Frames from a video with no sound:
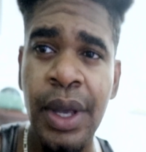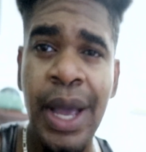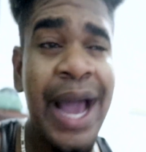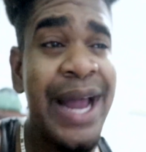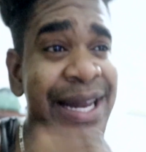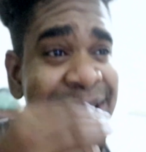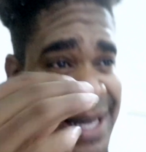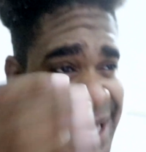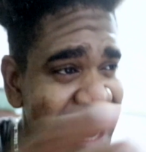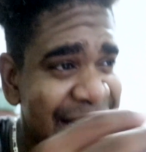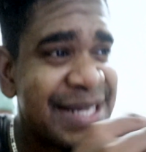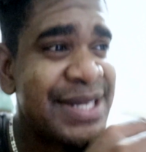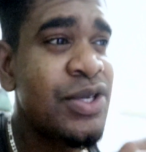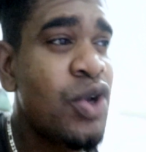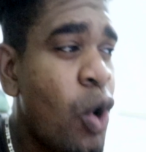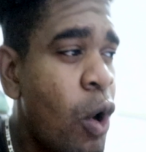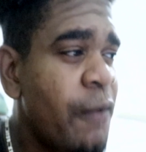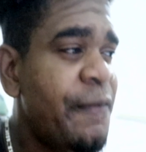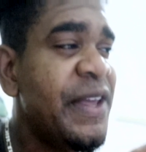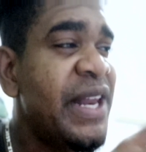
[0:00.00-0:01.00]
And
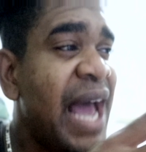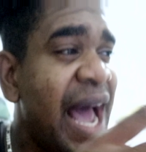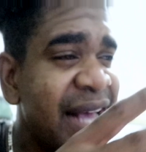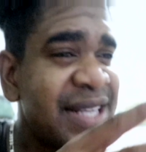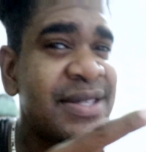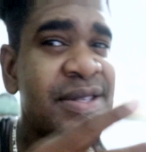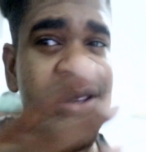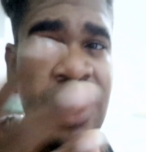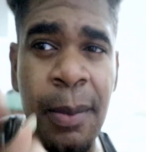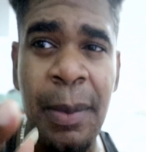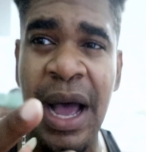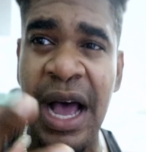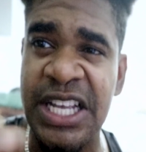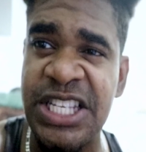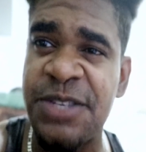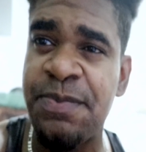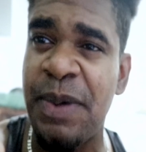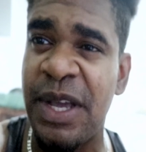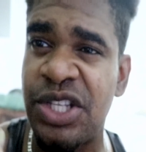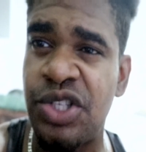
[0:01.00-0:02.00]
yes, COVID has some
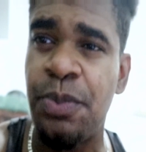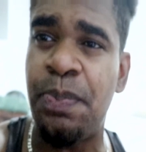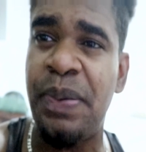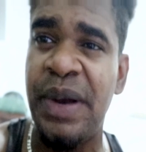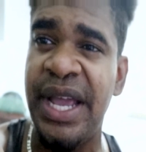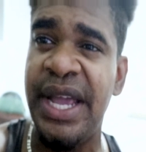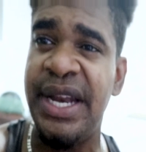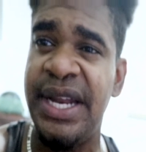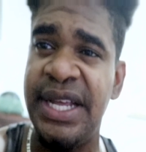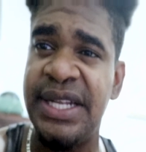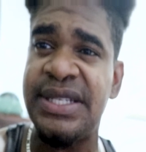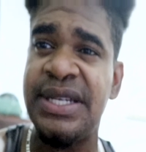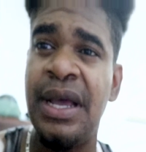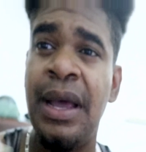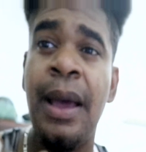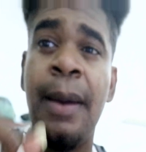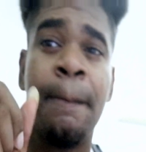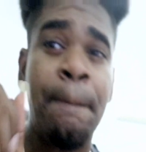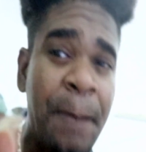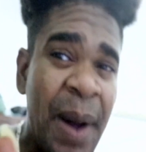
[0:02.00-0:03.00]
aspect to play in it,
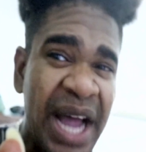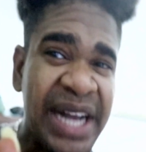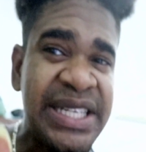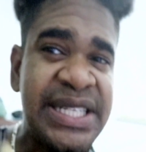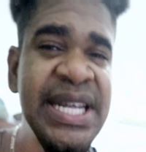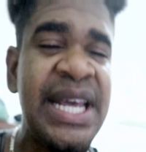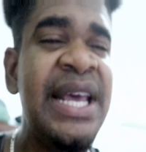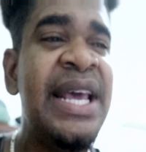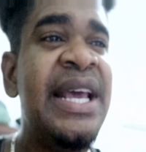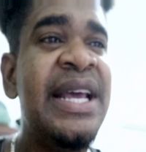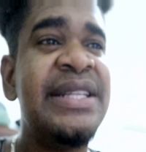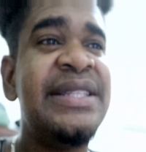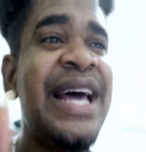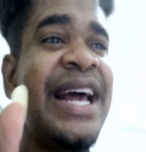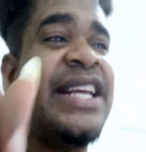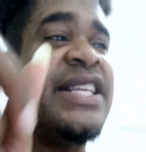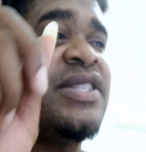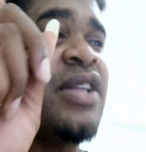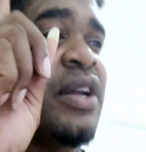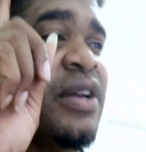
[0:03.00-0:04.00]
but
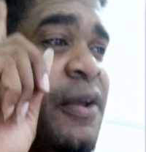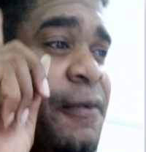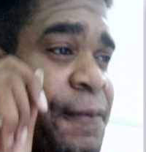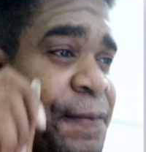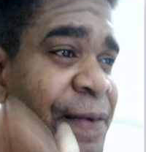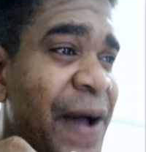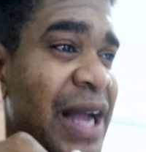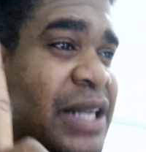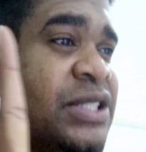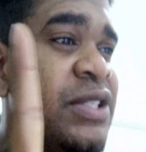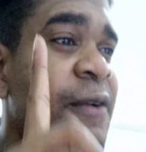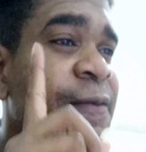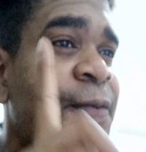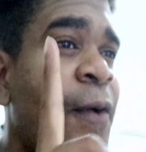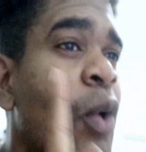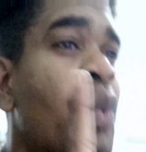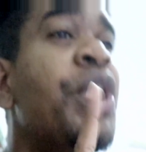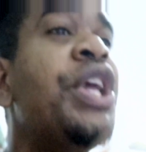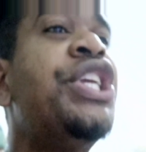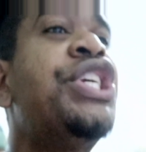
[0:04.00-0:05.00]
that is not the factor
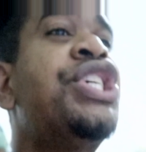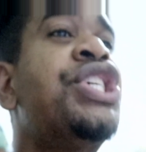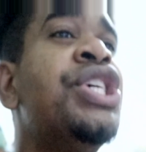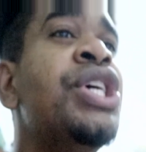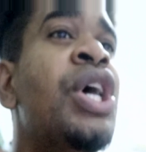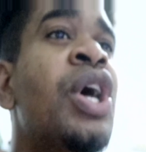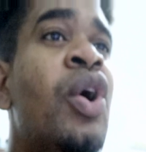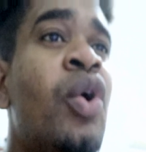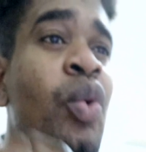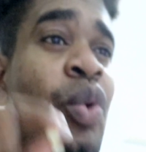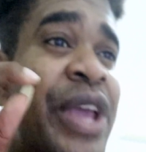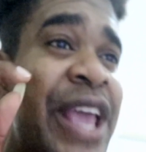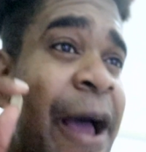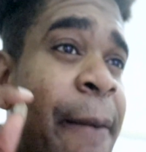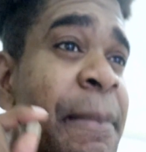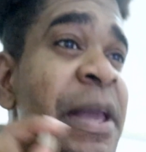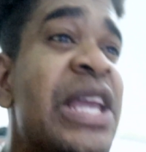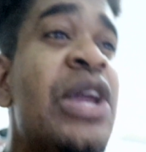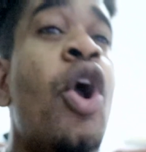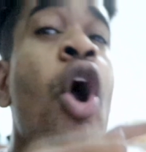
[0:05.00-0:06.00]
for which we
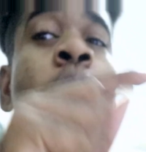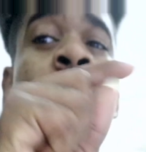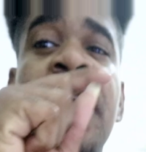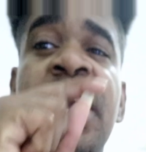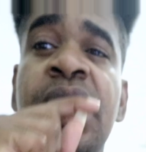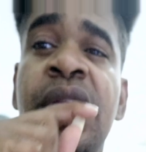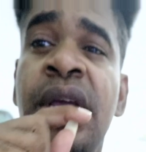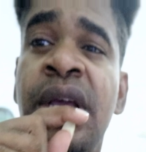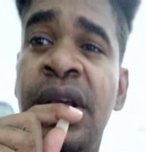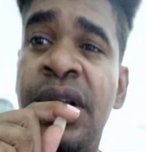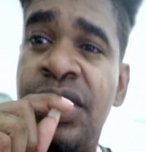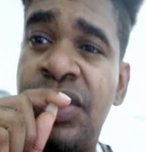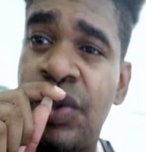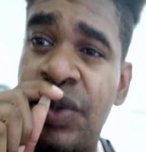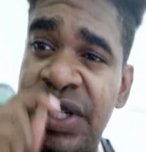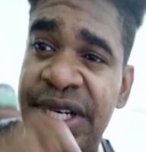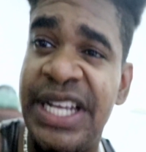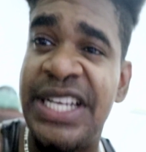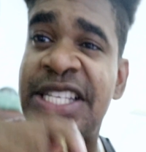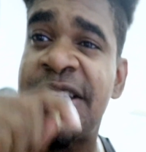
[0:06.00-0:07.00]
have been coming
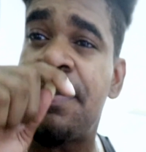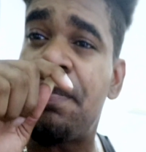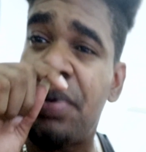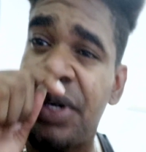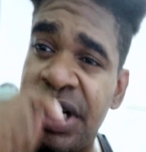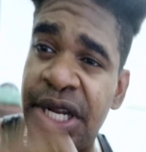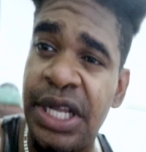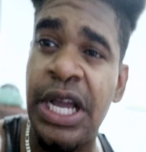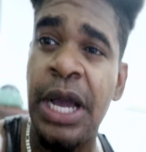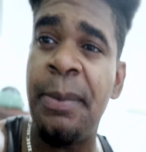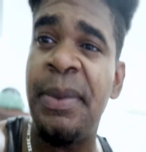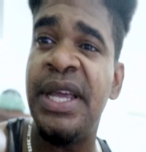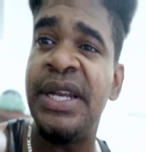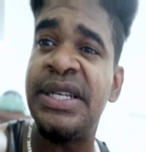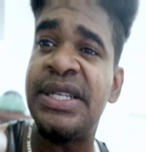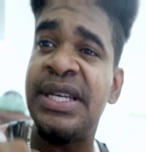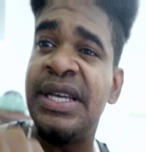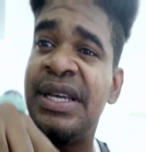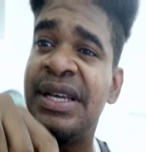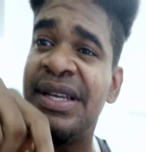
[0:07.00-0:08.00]
to this
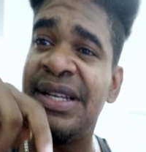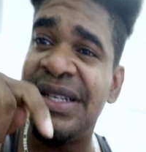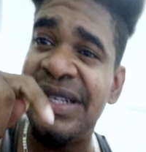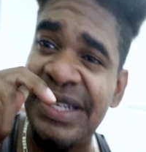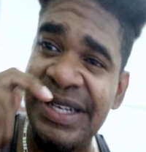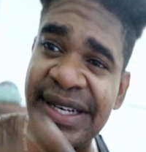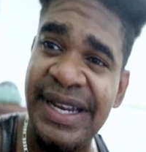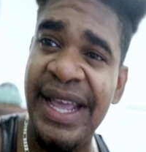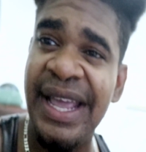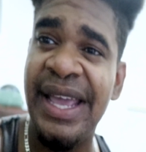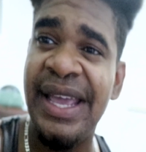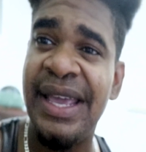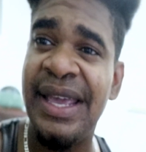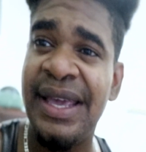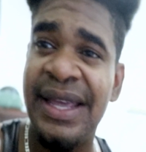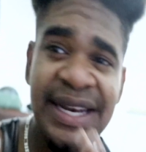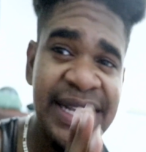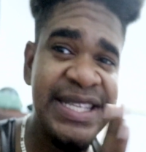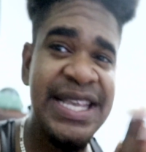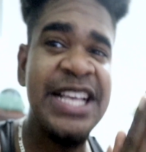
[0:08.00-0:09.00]
predicament today.
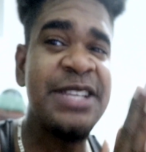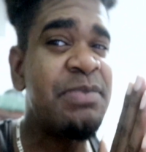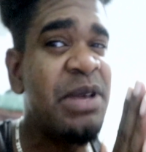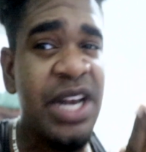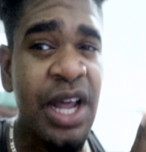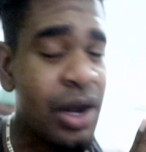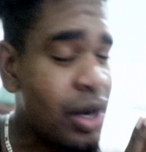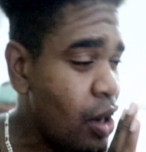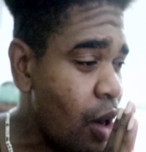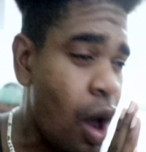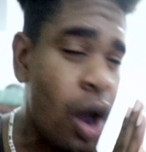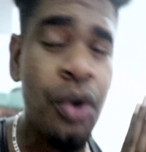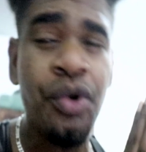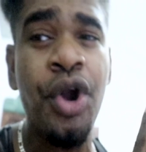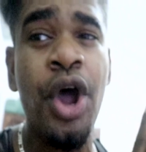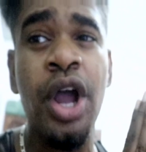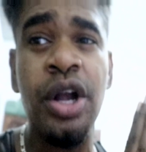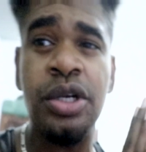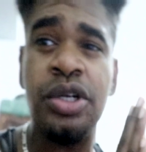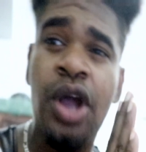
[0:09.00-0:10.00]
This has been a long
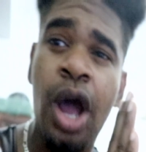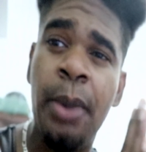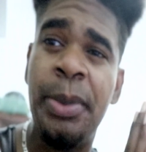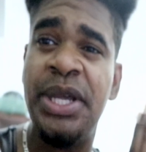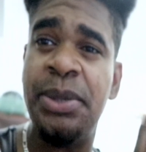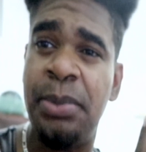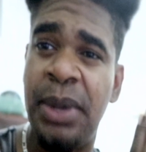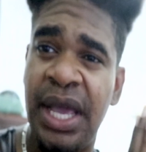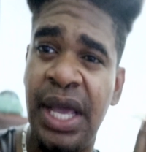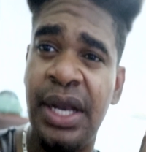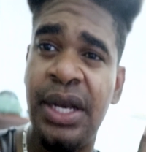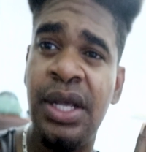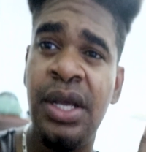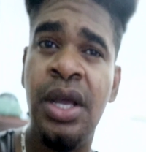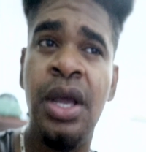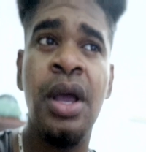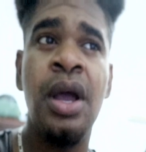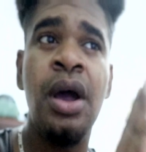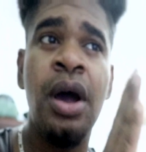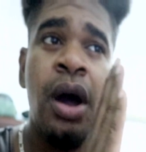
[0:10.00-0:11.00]
run coming, man.
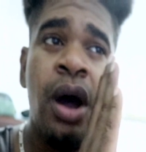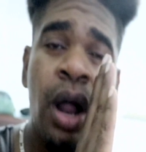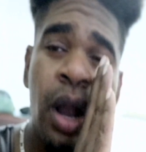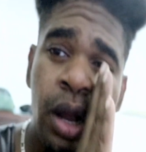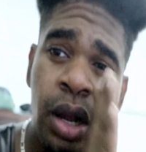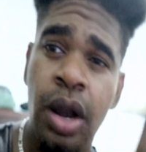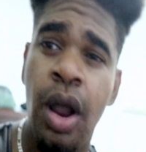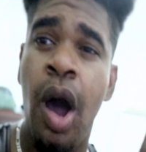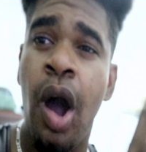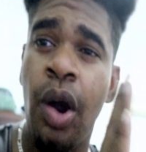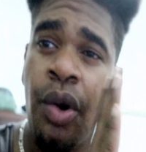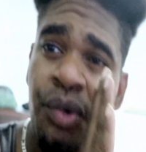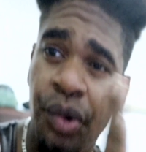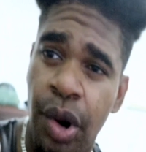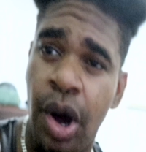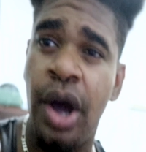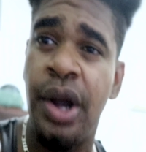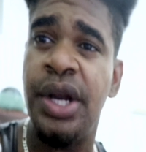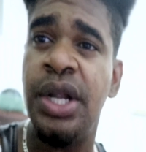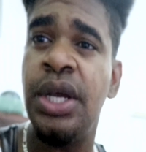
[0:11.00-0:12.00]
A long
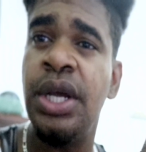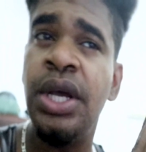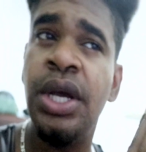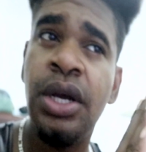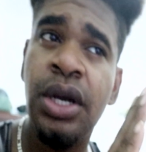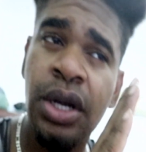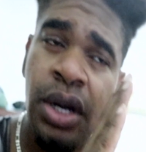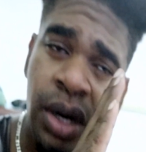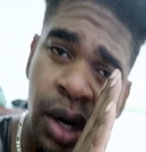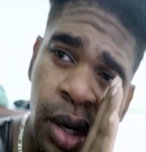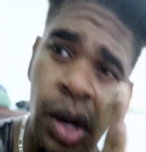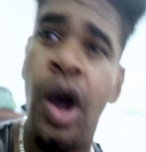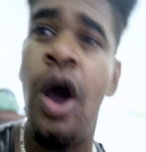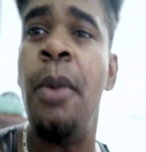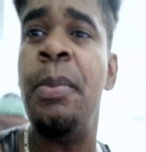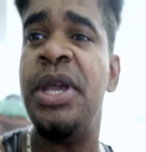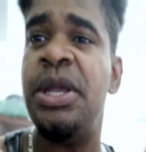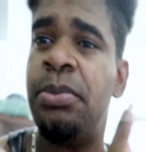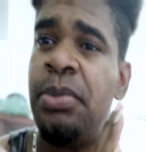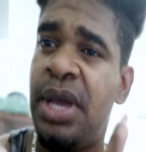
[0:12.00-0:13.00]
run
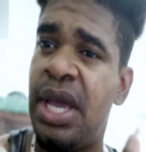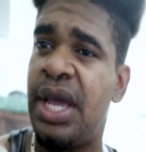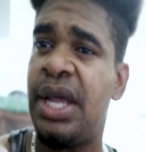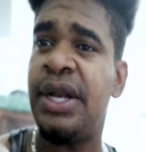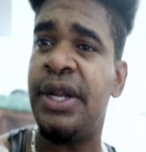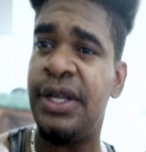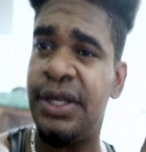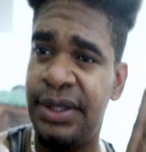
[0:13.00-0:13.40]
coming, man